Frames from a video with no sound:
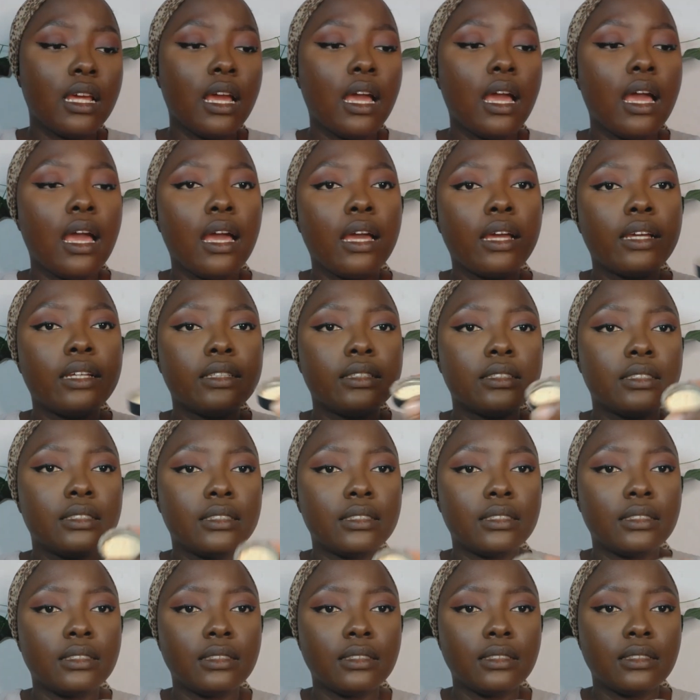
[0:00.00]

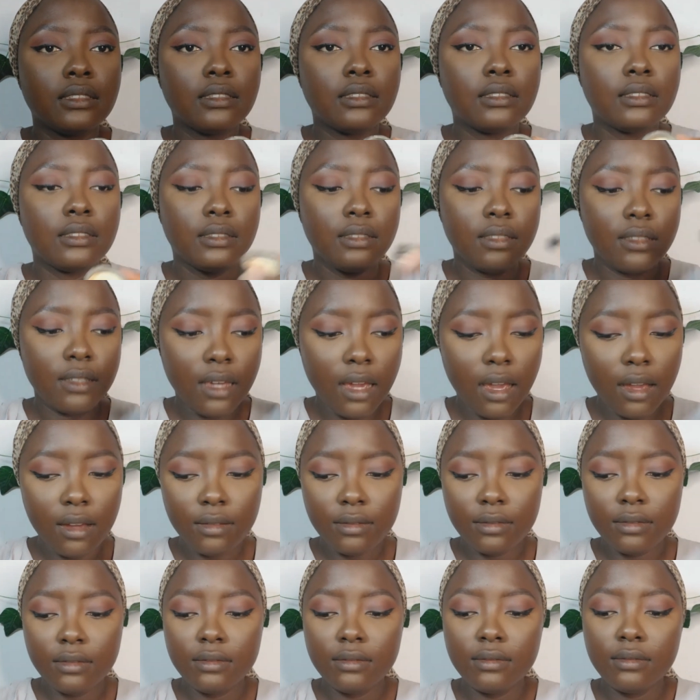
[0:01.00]
and yeah,
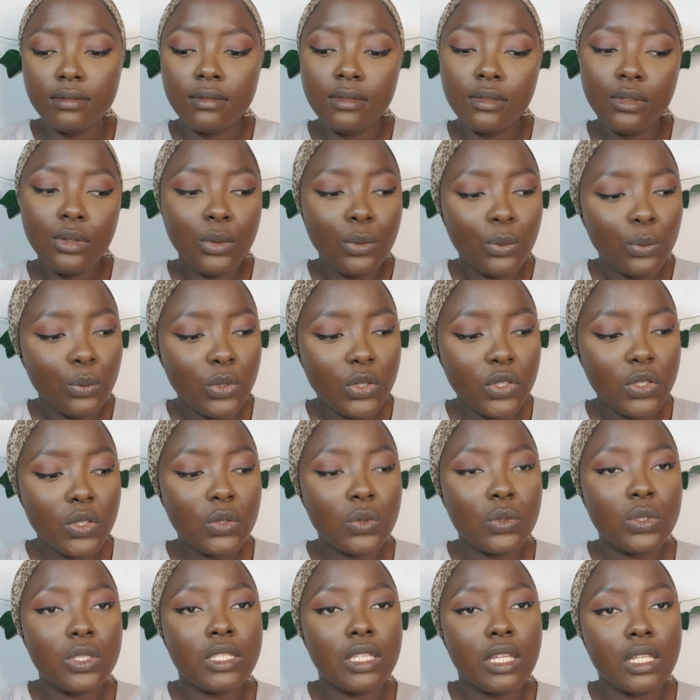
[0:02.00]
use it
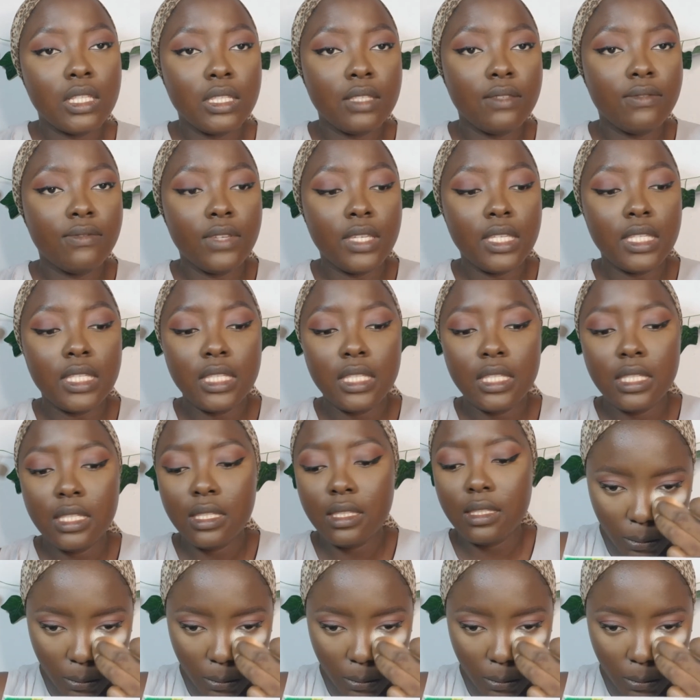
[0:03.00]
to set the face.